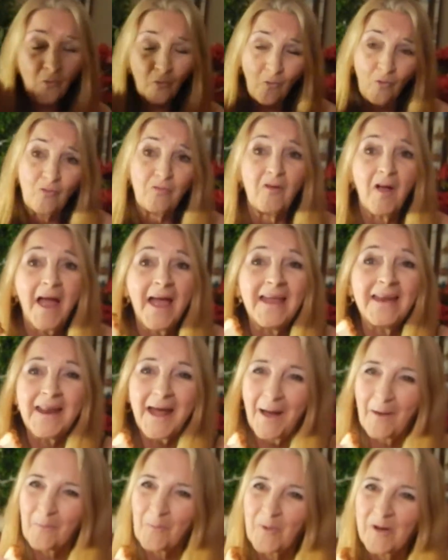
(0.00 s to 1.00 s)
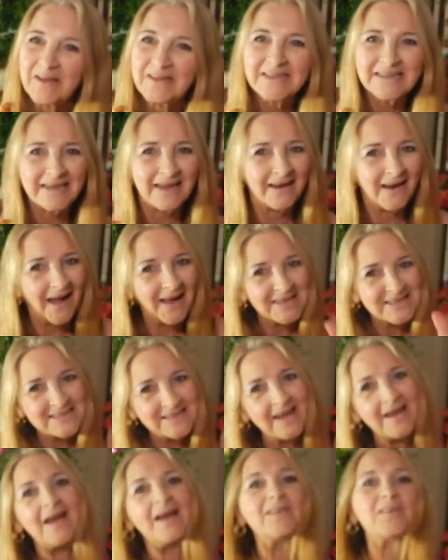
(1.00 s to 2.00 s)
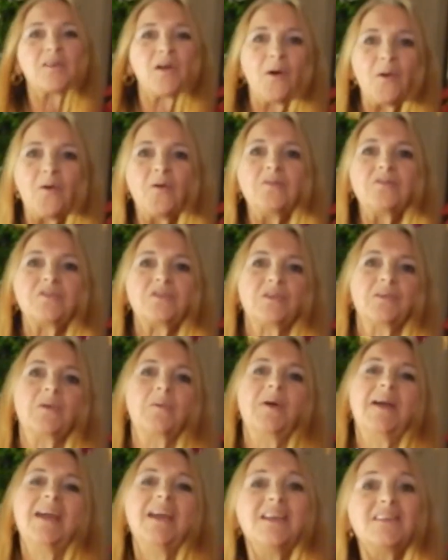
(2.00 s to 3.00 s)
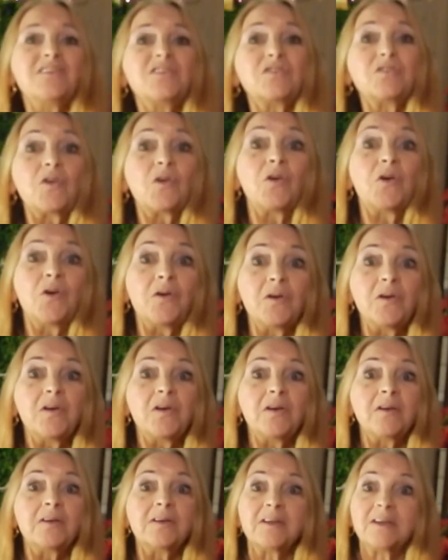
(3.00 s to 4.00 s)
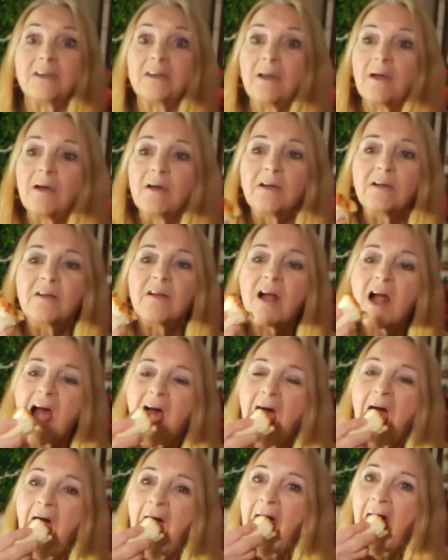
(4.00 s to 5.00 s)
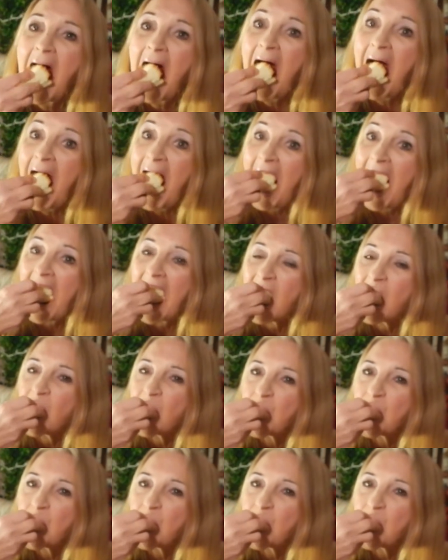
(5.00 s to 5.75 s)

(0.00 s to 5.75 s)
All right, how was it? I say I told you. It's good. Ah.